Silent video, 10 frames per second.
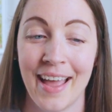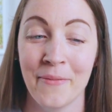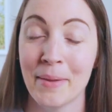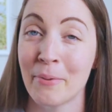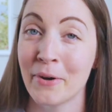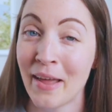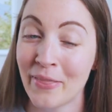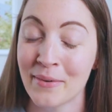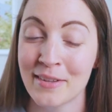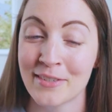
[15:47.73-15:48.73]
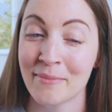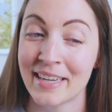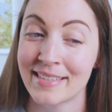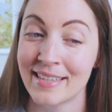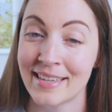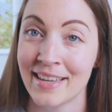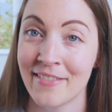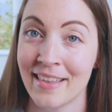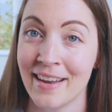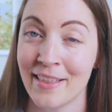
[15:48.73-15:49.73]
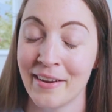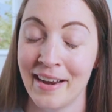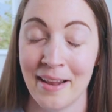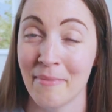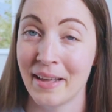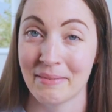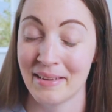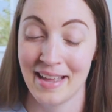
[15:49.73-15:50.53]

and we pulled out the ones from like sixth, seventh, and eighth grade, and I'm like,